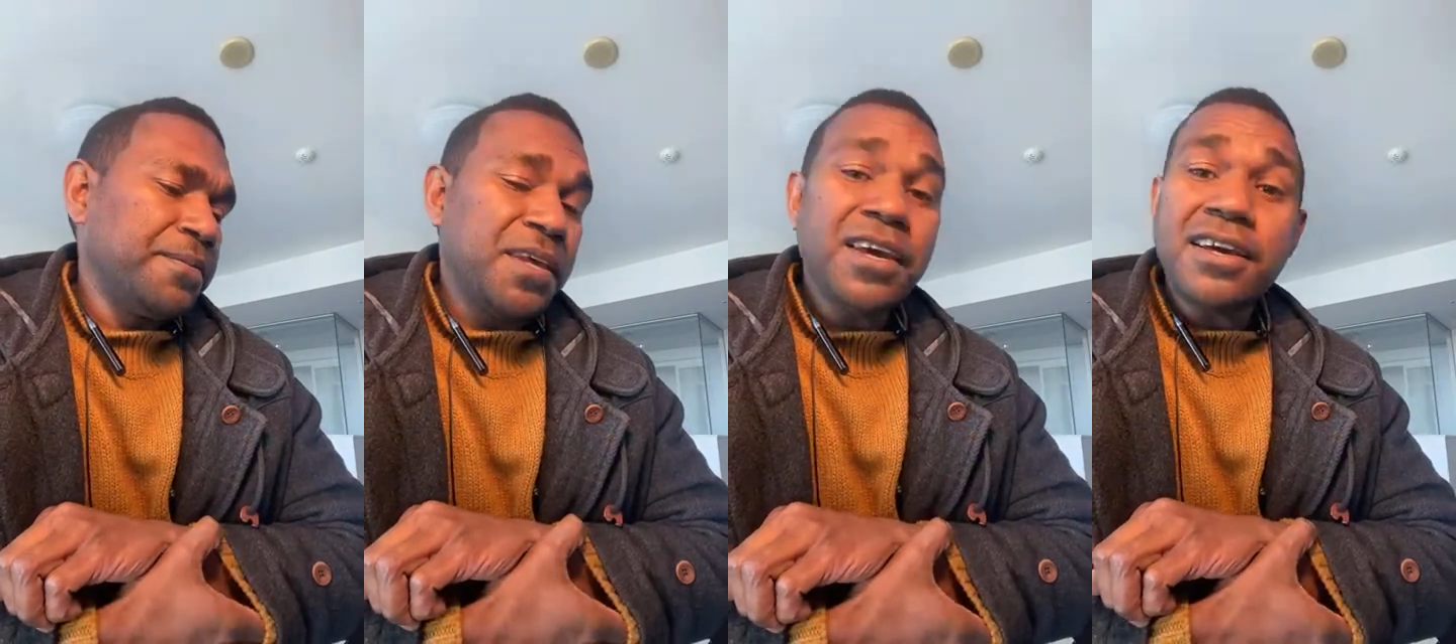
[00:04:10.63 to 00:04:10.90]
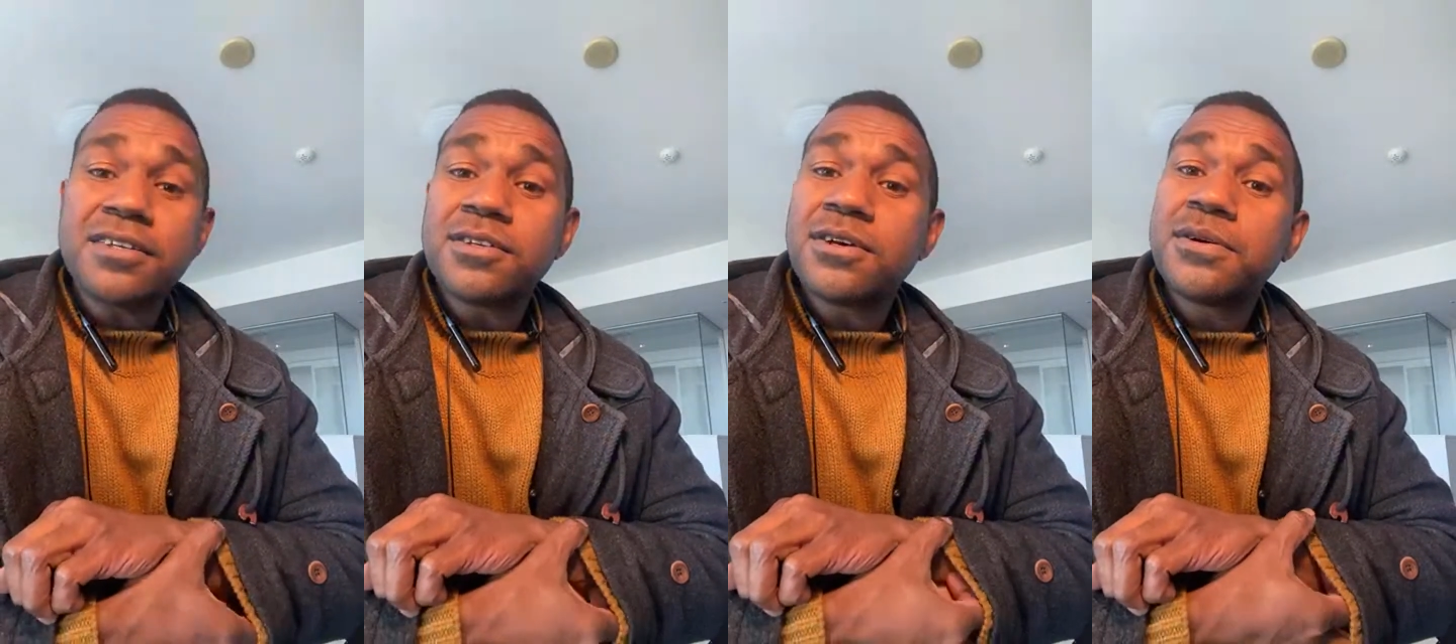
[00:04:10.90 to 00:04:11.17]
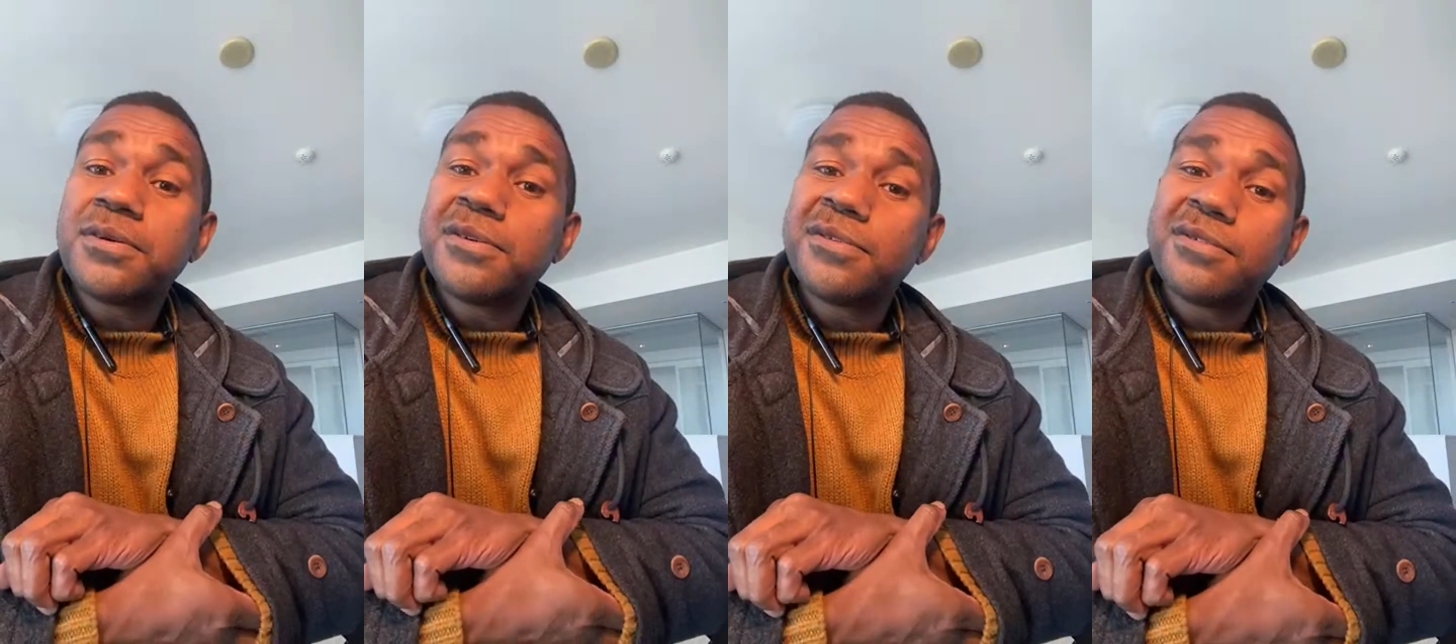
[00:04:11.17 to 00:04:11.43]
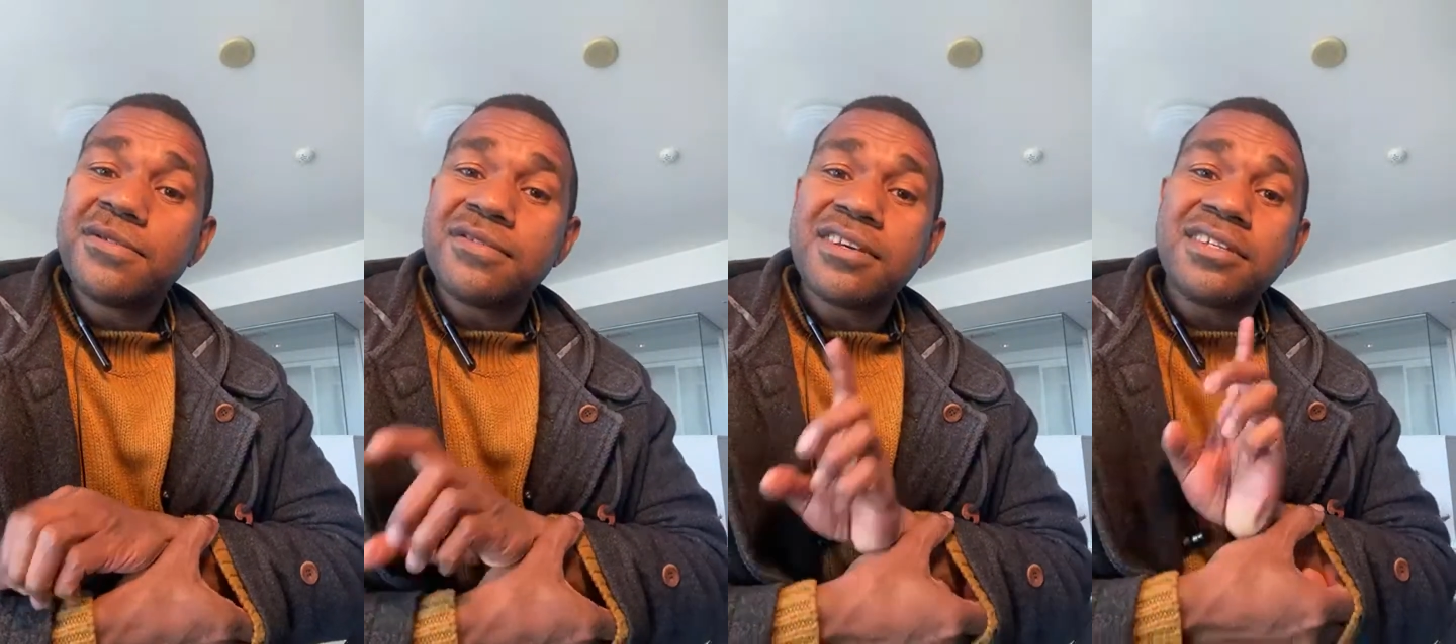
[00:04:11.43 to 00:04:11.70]
Yeah, so
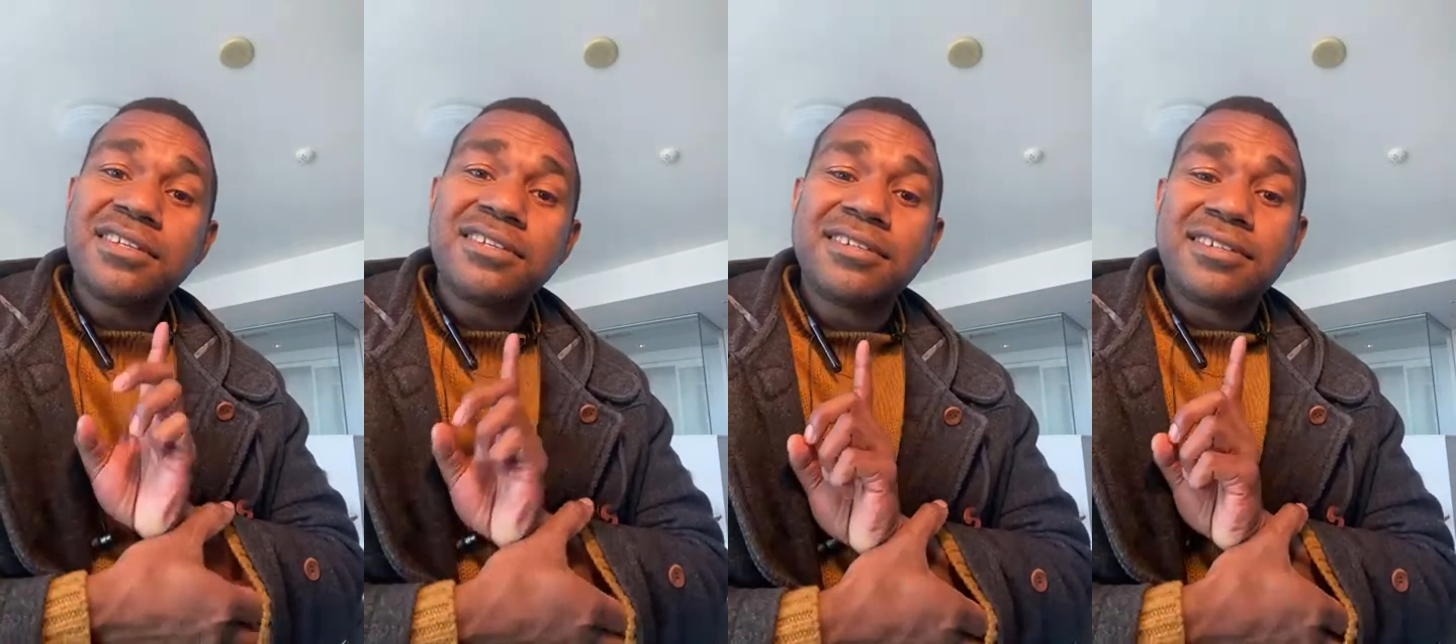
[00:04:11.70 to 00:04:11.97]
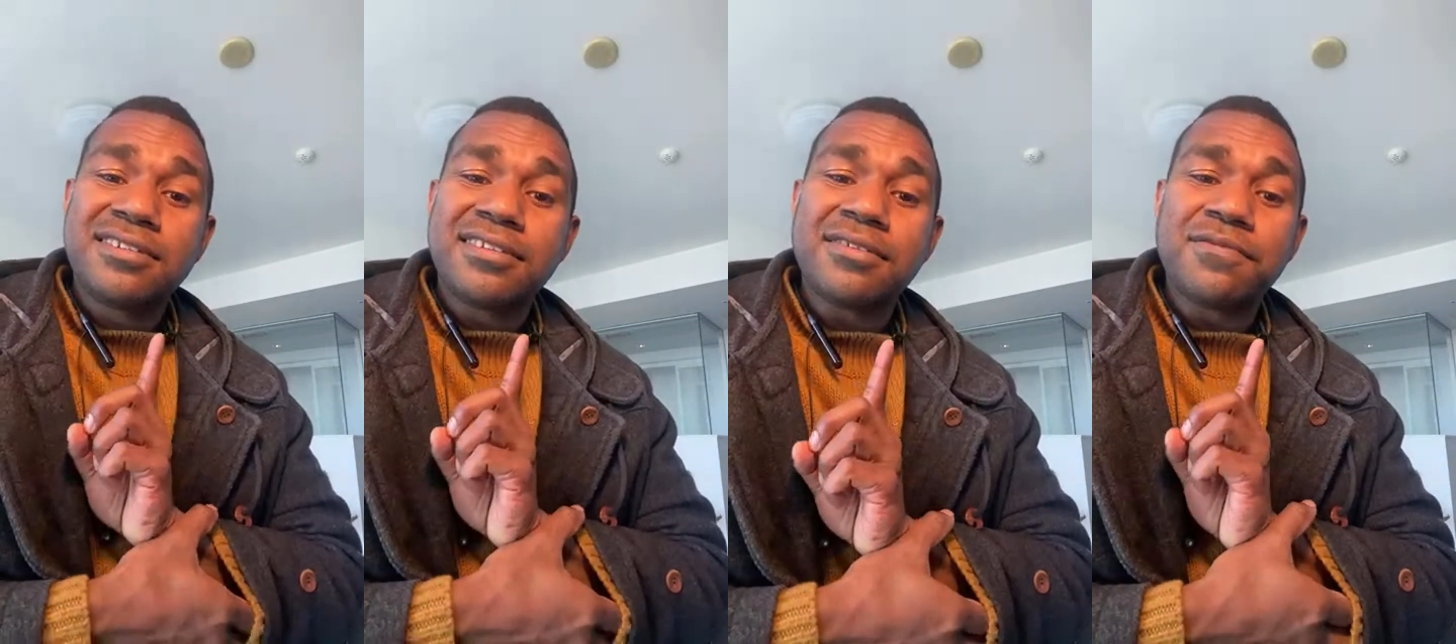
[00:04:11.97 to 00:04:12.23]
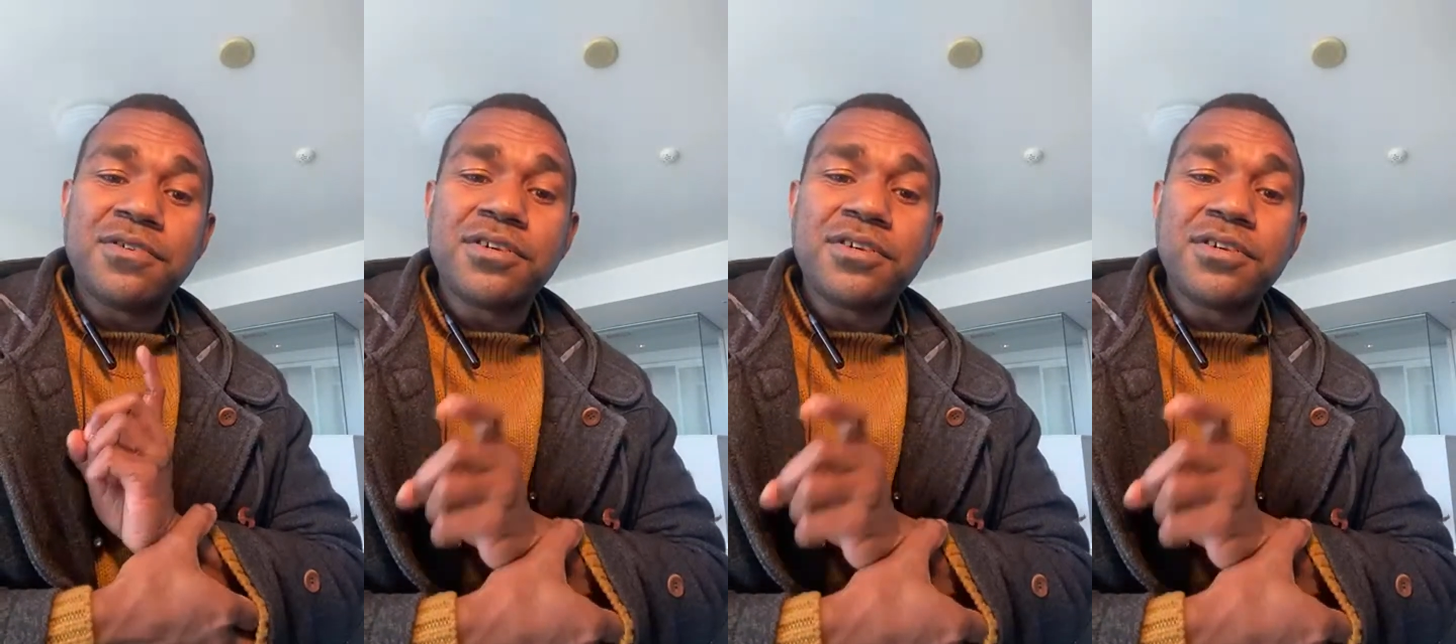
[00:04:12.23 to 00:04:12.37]
that's the